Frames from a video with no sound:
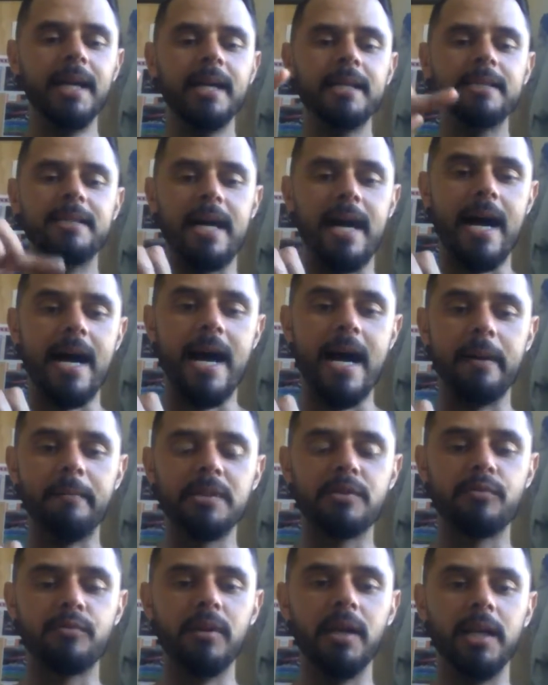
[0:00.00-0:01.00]
time
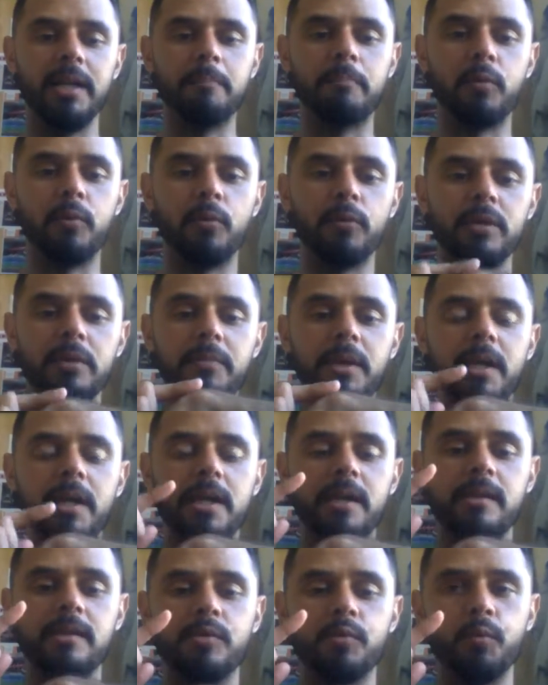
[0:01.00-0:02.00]
is really important
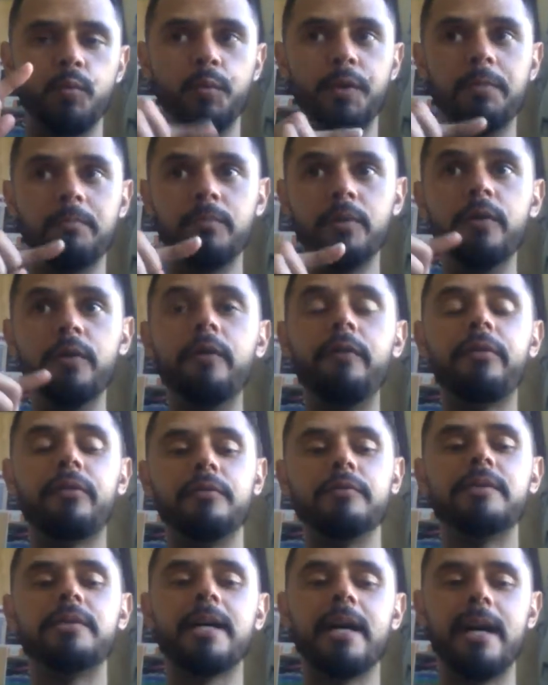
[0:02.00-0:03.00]
because we move
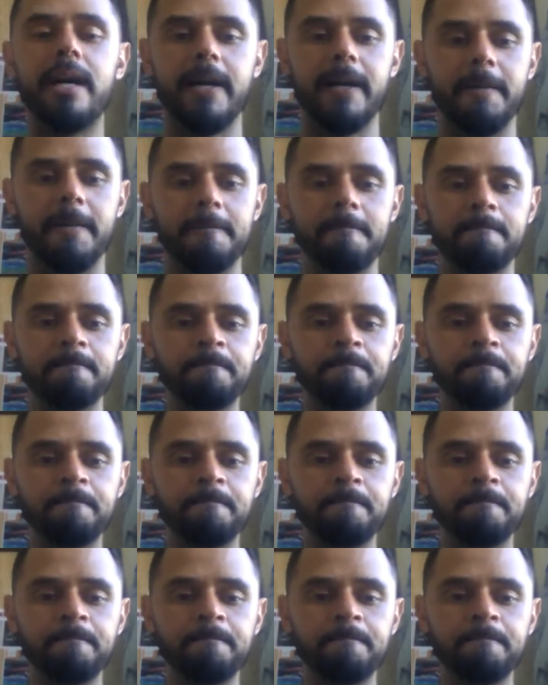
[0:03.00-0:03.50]
through time.